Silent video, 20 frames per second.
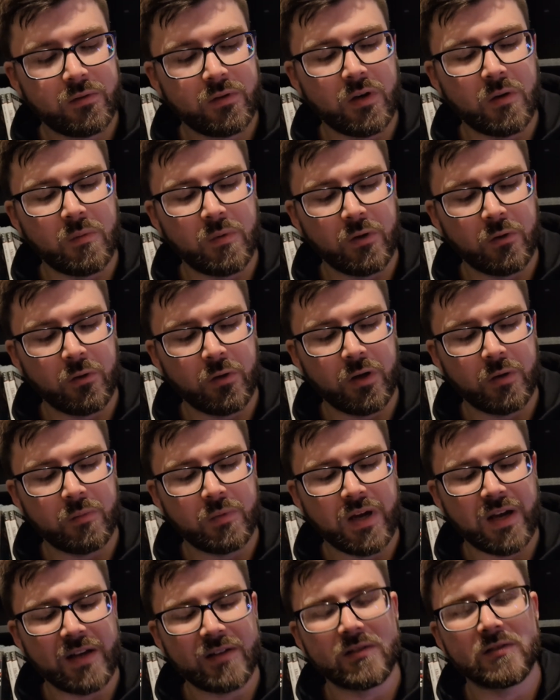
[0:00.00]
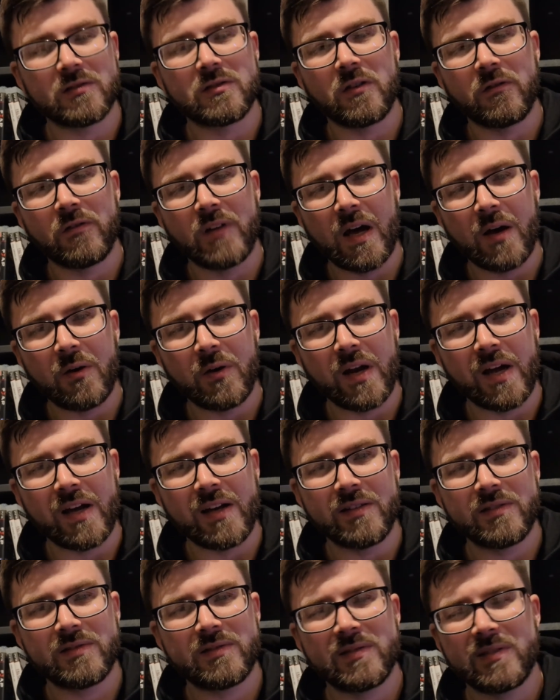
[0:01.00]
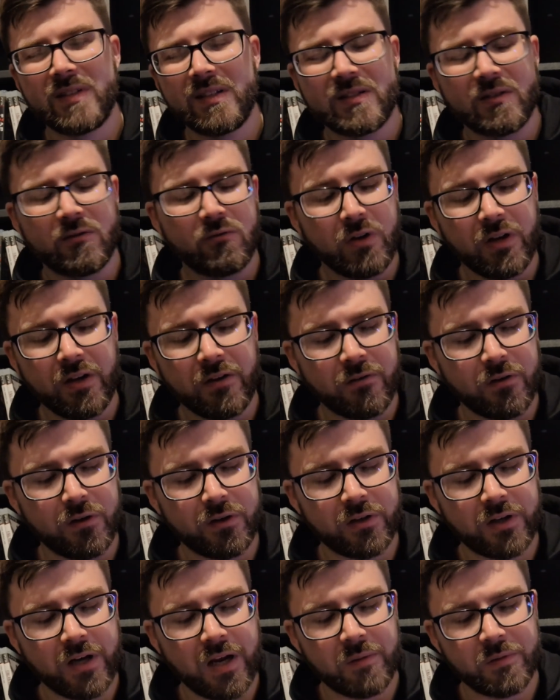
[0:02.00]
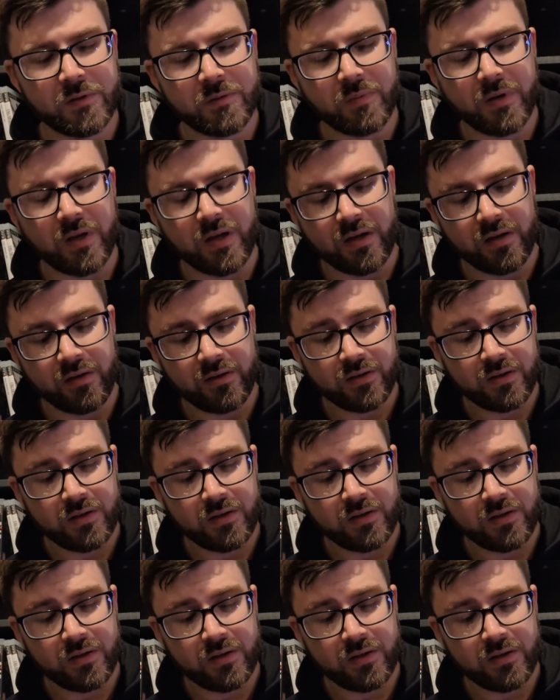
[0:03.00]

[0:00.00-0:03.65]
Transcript: you know, with all the updates and stuff nowadays, it's a really fun game to play.